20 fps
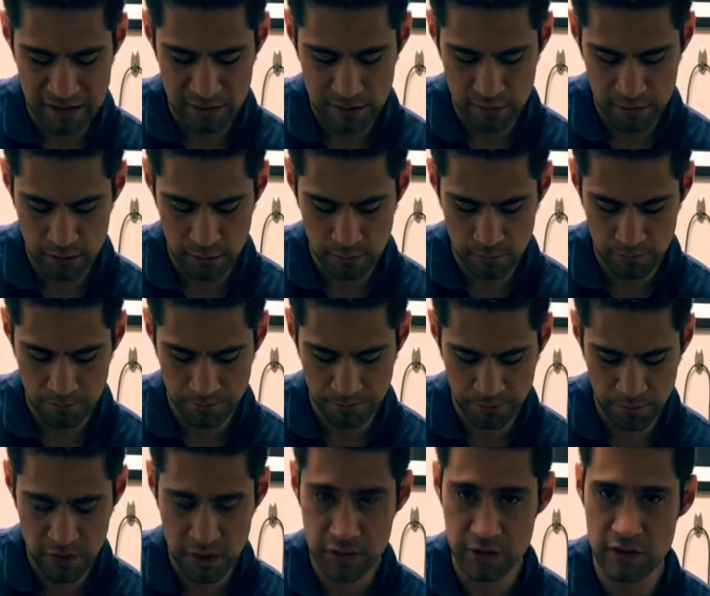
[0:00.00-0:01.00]
note
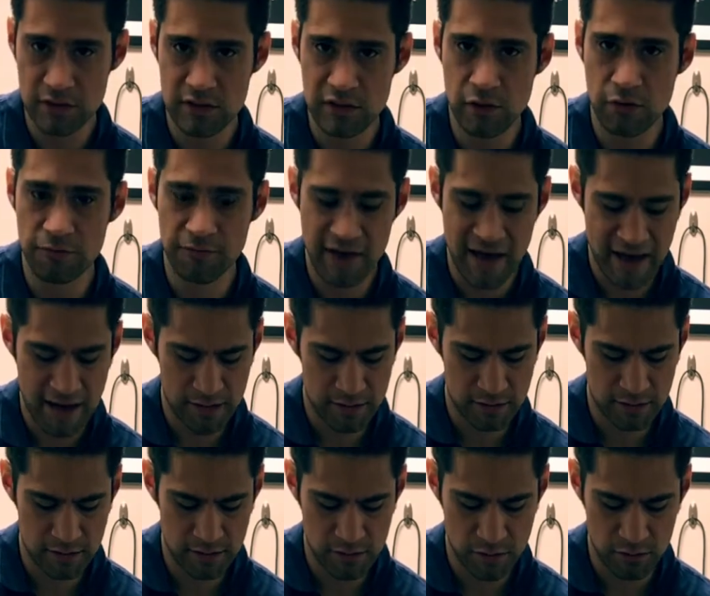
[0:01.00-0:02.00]
because it's so
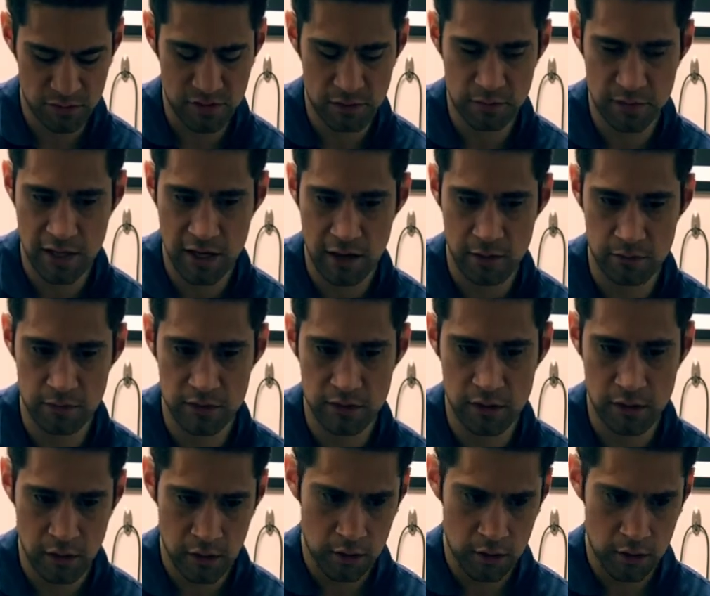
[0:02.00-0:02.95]
fast. So sometimes